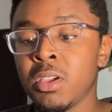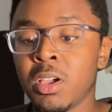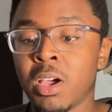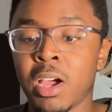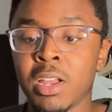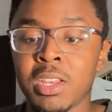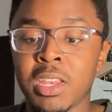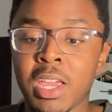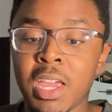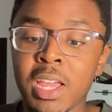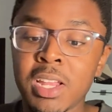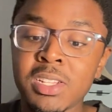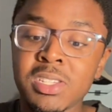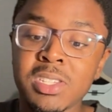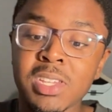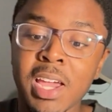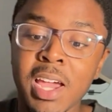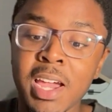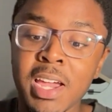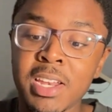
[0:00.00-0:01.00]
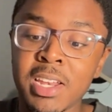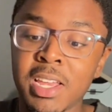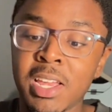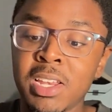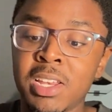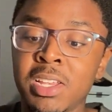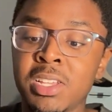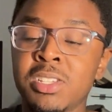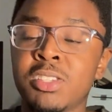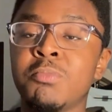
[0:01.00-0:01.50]
On the inside, it
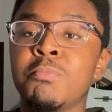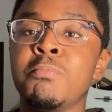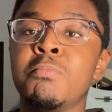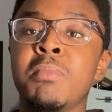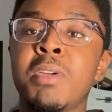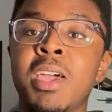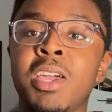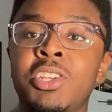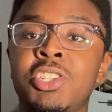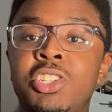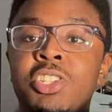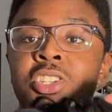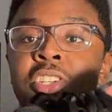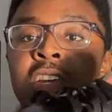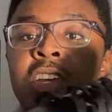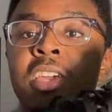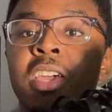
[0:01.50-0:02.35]
is mesh